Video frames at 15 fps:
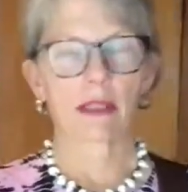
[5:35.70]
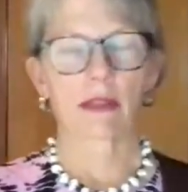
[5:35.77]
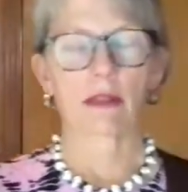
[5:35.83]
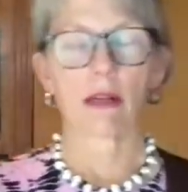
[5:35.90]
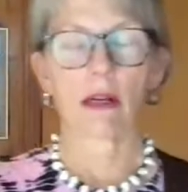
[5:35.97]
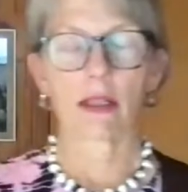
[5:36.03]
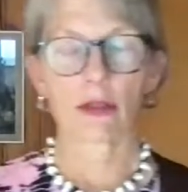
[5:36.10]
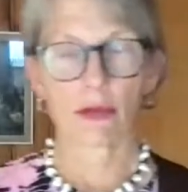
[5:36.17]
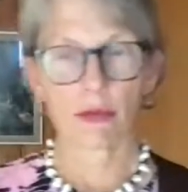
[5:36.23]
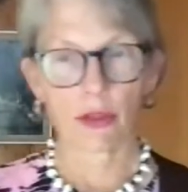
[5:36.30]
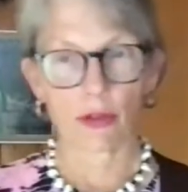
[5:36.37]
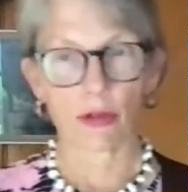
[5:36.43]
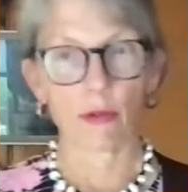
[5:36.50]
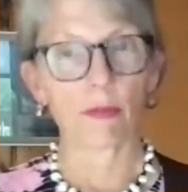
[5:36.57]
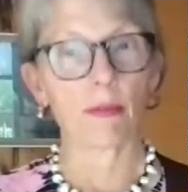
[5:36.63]
not
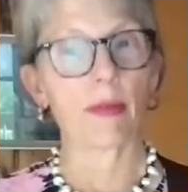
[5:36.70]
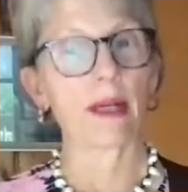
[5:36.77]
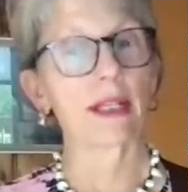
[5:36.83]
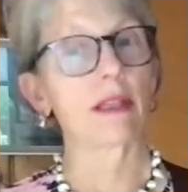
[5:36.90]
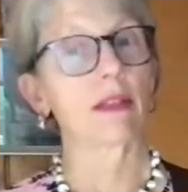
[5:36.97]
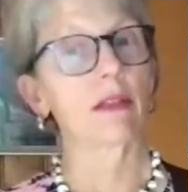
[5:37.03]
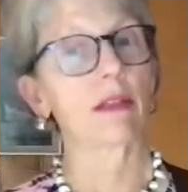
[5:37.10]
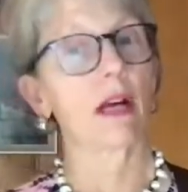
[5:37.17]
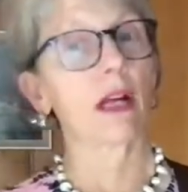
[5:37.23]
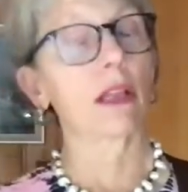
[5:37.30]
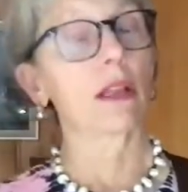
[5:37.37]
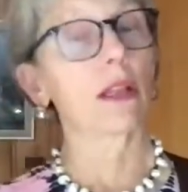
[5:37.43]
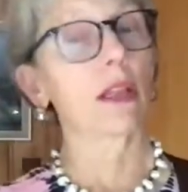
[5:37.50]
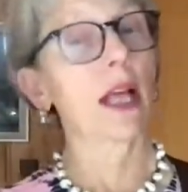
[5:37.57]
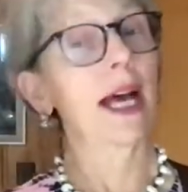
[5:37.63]
true, but a
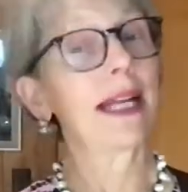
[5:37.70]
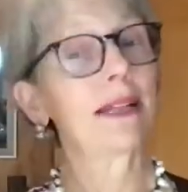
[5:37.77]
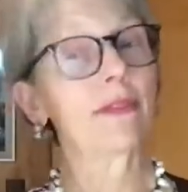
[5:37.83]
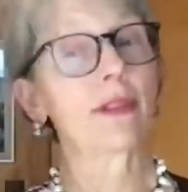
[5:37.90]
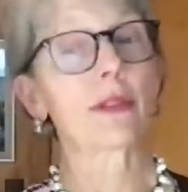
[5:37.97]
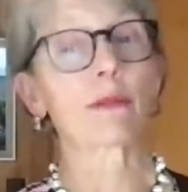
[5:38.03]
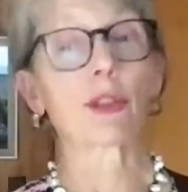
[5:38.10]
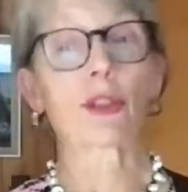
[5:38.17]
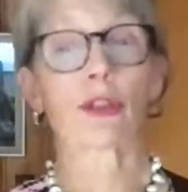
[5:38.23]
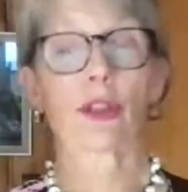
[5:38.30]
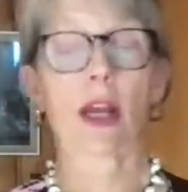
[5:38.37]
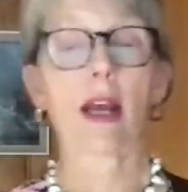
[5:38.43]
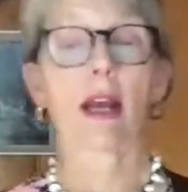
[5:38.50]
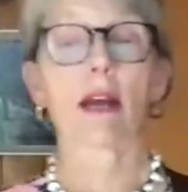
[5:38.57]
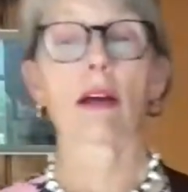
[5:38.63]
lot of them
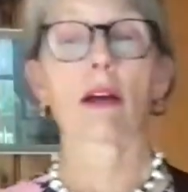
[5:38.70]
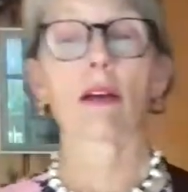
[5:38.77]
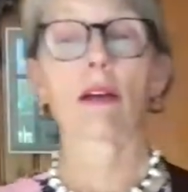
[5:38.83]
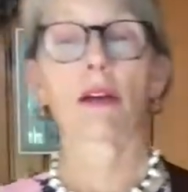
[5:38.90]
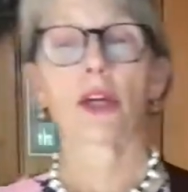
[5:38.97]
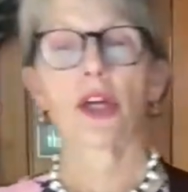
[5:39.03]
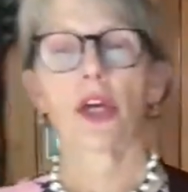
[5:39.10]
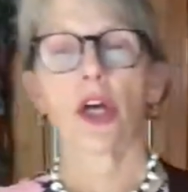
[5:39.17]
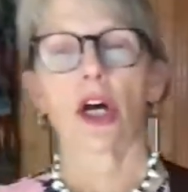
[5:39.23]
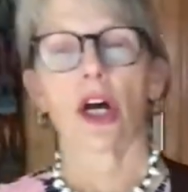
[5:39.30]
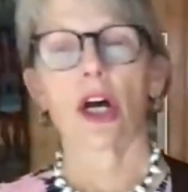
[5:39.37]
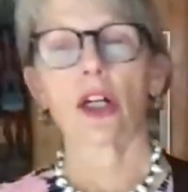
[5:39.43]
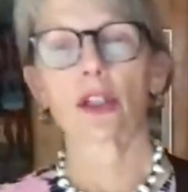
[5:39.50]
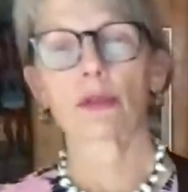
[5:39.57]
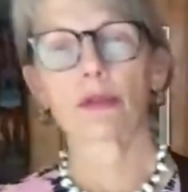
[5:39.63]
share
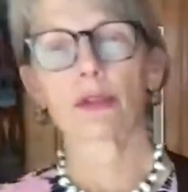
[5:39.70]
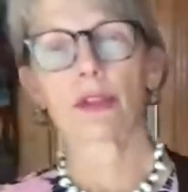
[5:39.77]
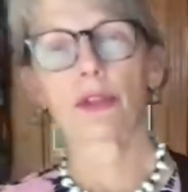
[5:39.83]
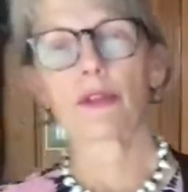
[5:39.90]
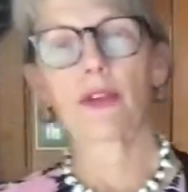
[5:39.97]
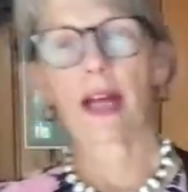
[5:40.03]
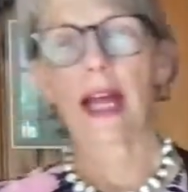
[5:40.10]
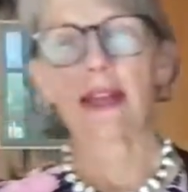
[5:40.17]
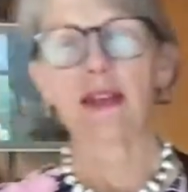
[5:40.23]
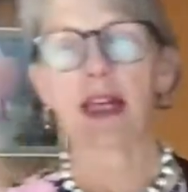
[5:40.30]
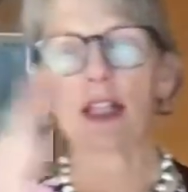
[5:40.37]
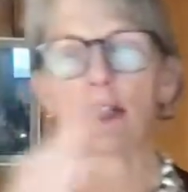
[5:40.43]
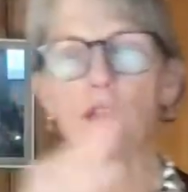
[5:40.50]
a groove and then you